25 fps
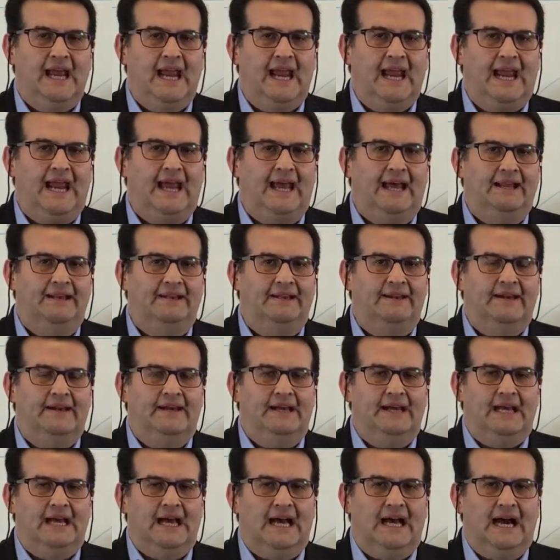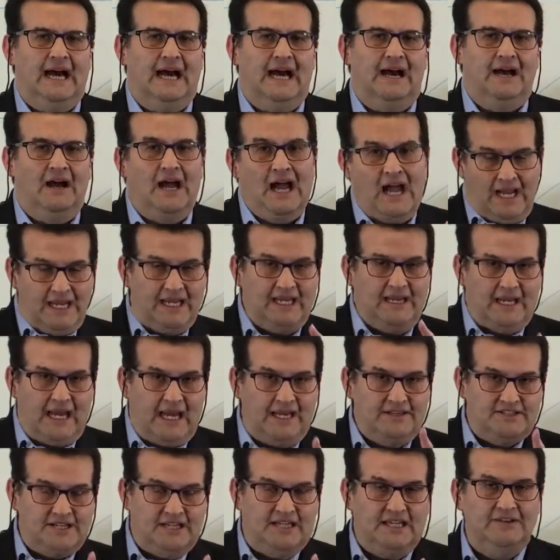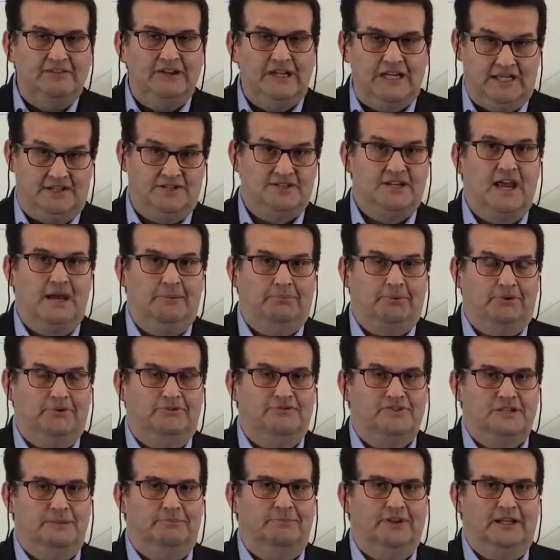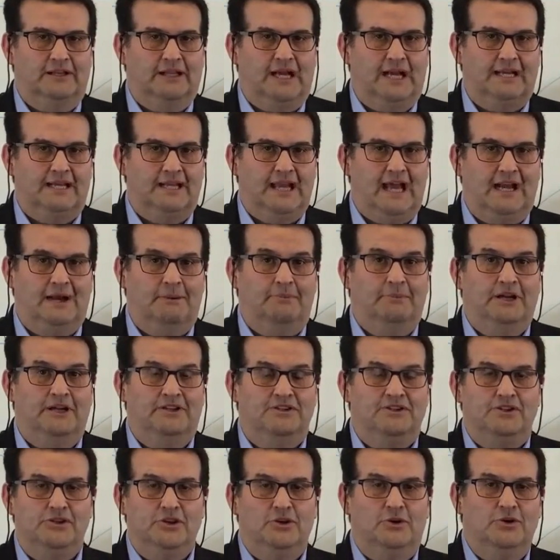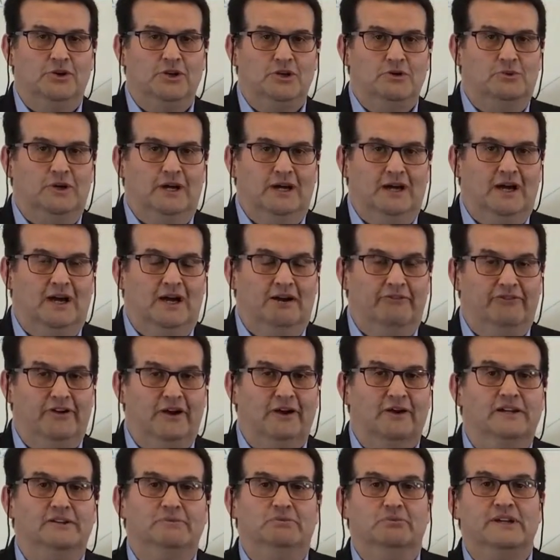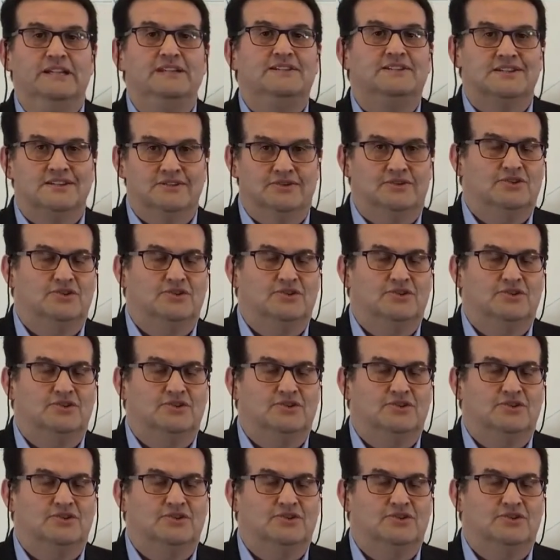And to give you an example of something like that, I'm going to show you a very recent